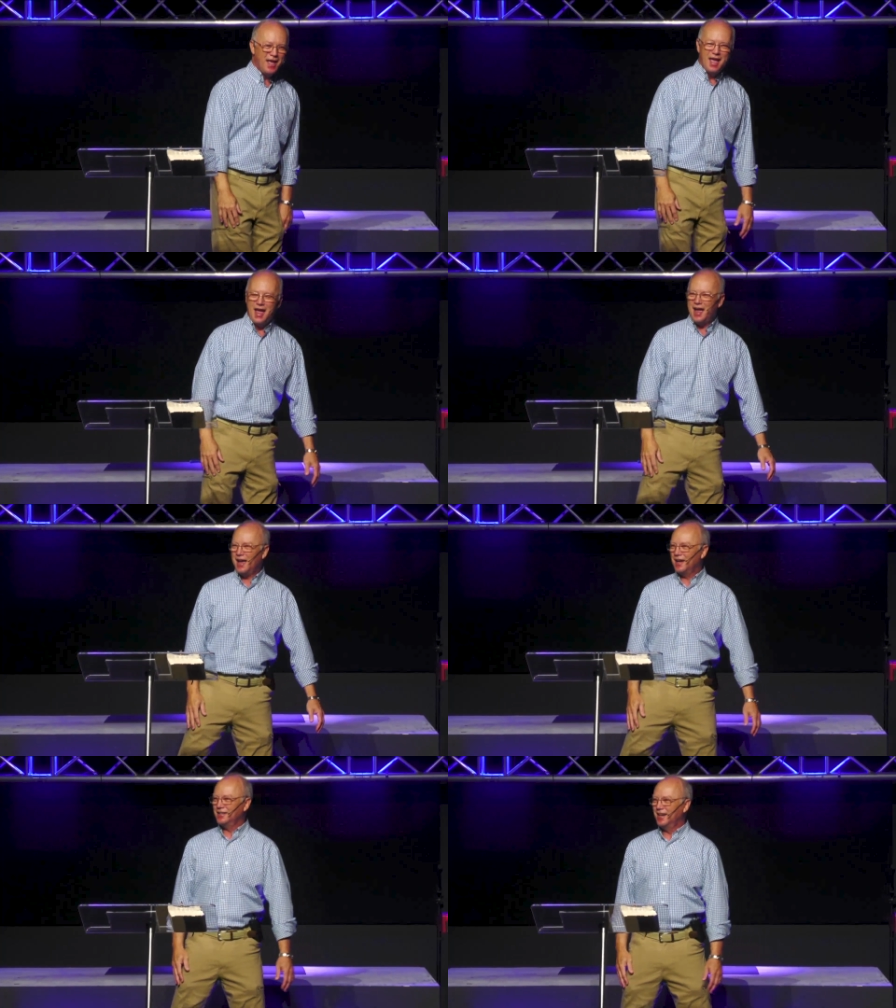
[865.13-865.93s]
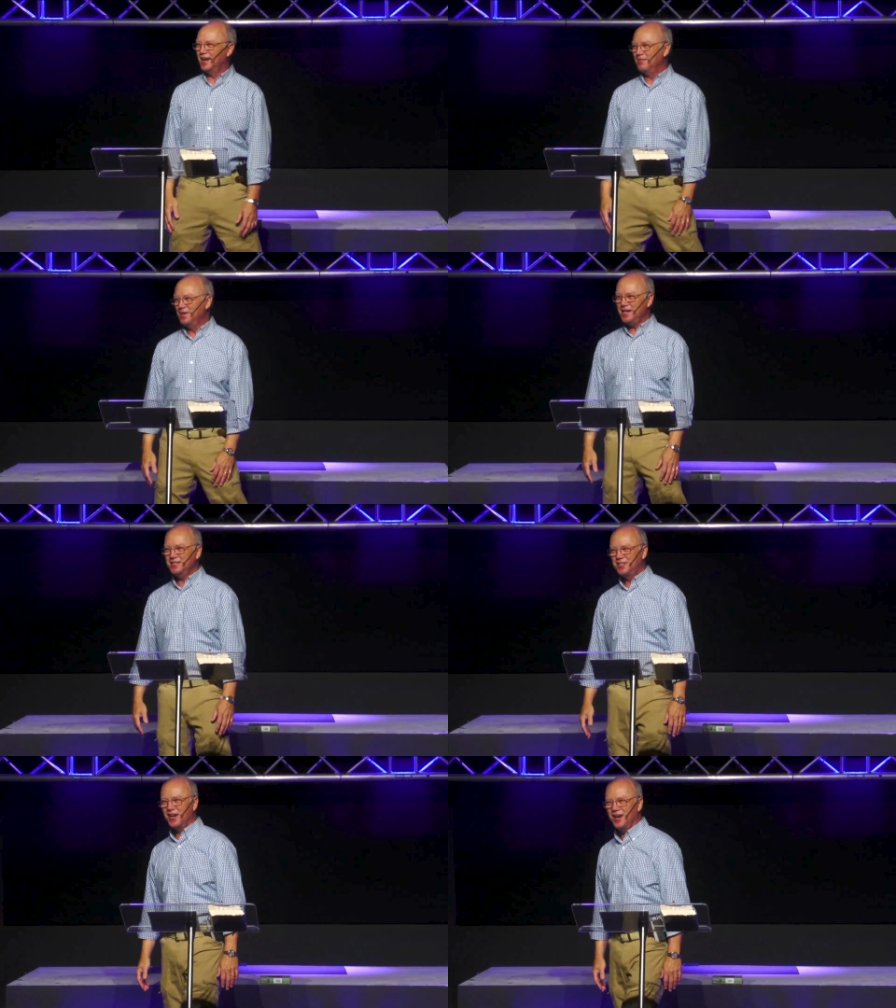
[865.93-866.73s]
And me and
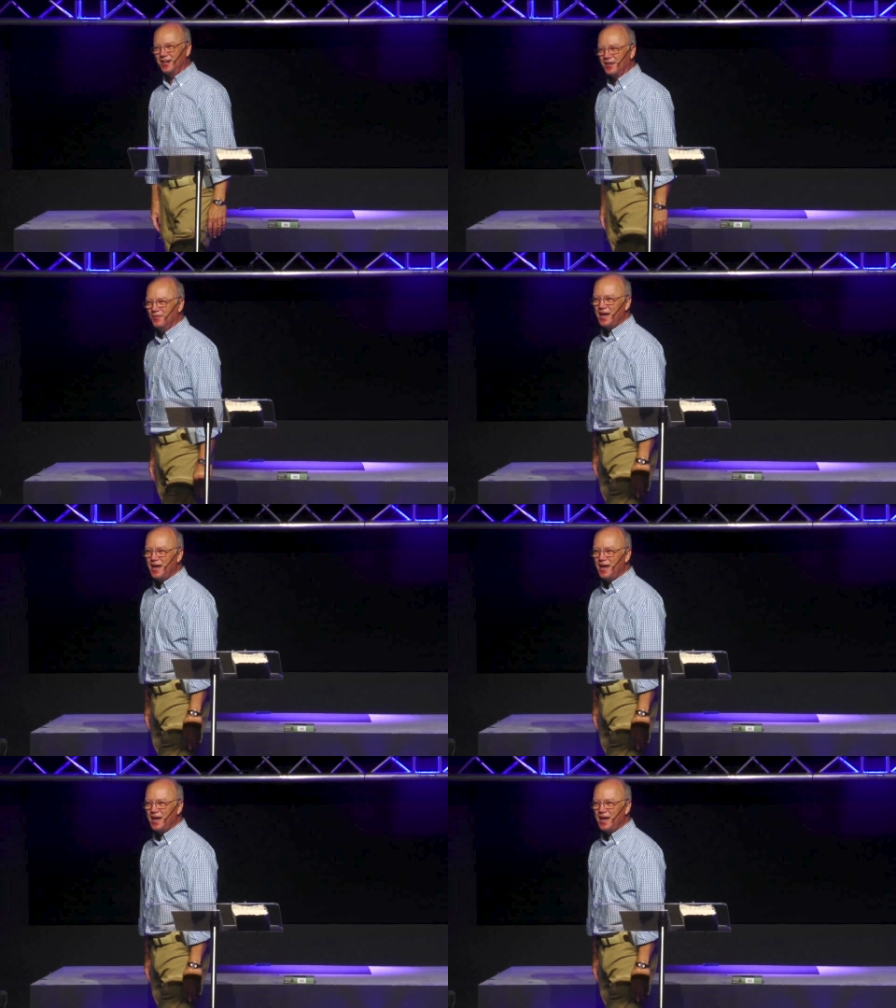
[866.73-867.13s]
Chuck, and we